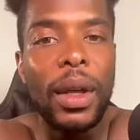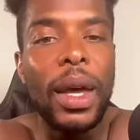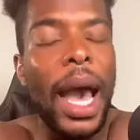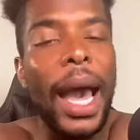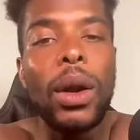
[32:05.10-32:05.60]

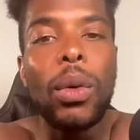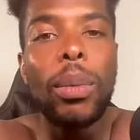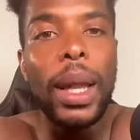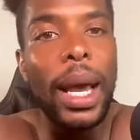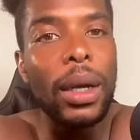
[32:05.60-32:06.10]
I don't
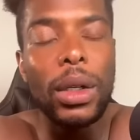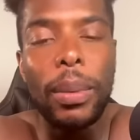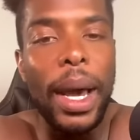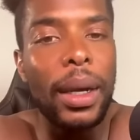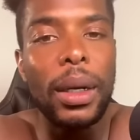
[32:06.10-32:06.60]
block
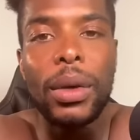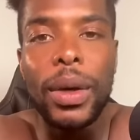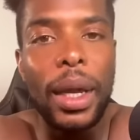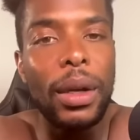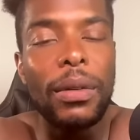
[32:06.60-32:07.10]
nobody to
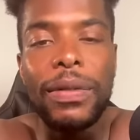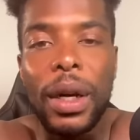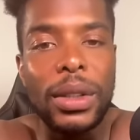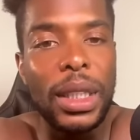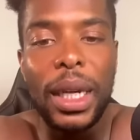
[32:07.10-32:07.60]
create no
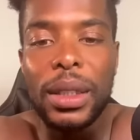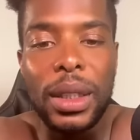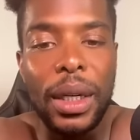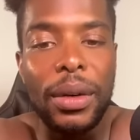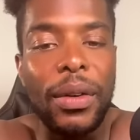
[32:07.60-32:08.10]
false ass
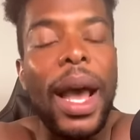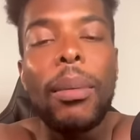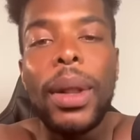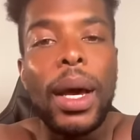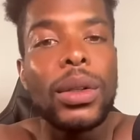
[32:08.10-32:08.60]
narrative. I
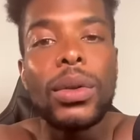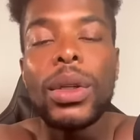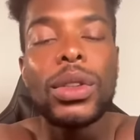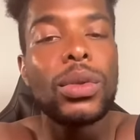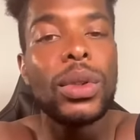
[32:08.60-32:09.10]
block you
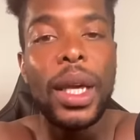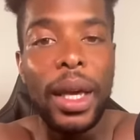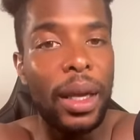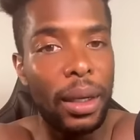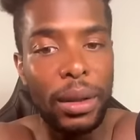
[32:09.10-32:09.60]
because you
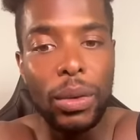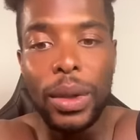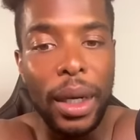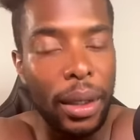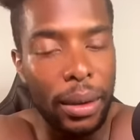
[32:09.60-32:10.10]
dead. You
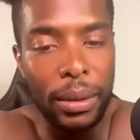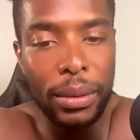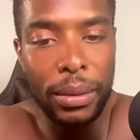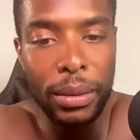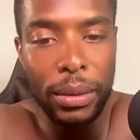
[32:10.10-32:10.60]
done.
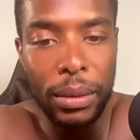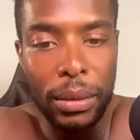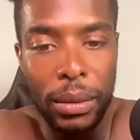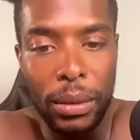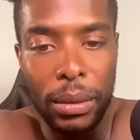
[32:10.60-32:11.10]

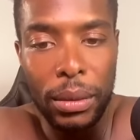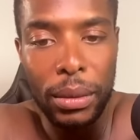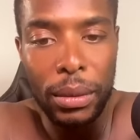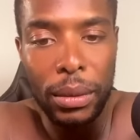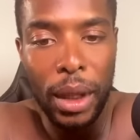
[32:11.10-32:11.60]

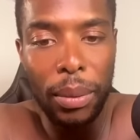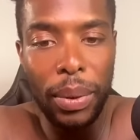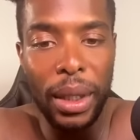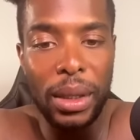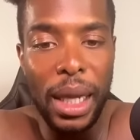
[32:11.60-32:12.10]
Pitch,
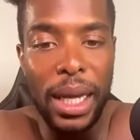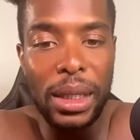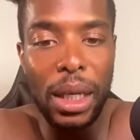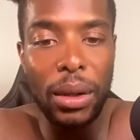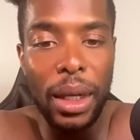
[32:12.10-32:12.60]
I
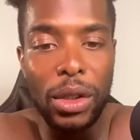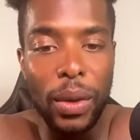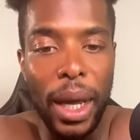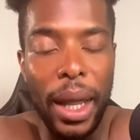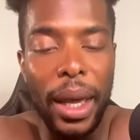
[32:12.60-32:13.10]
saw they
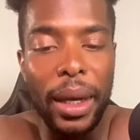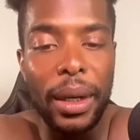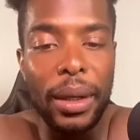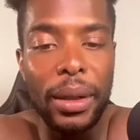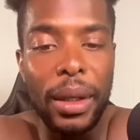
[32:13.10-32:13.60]
dry like
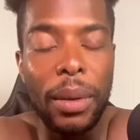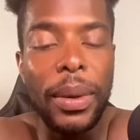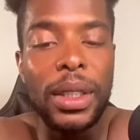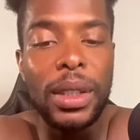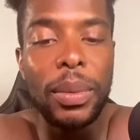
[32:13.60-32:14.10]
her. It
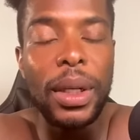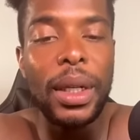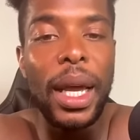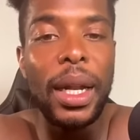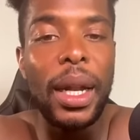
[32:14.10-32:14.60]
must have been a
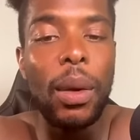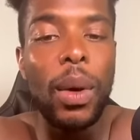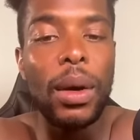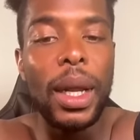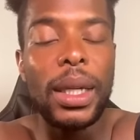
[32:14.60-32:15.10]
day that they
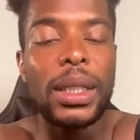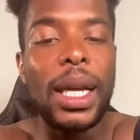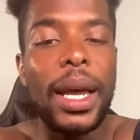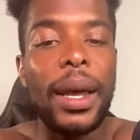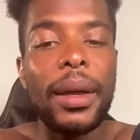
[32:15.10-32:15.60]
walked
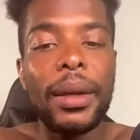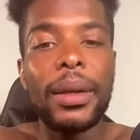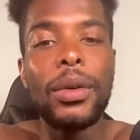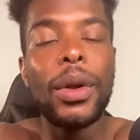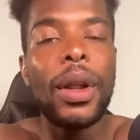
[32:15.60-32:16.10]
outside.
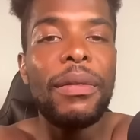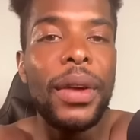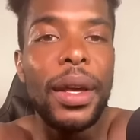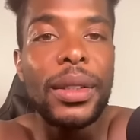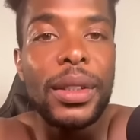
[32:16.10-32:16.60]
You know that
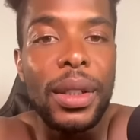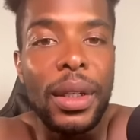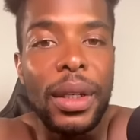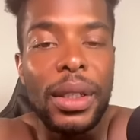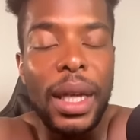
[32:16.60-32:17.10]
Vegas
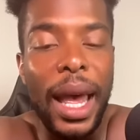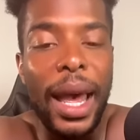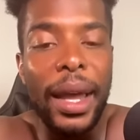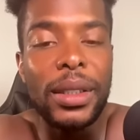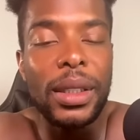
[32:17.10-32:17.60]
sun is
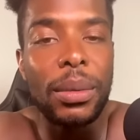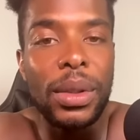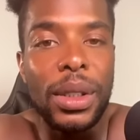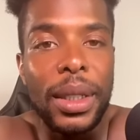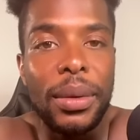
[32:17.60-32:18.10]
hot, something
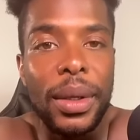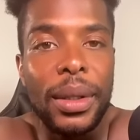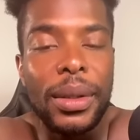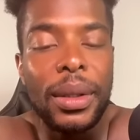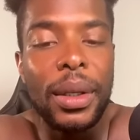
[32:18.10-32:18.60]
serious.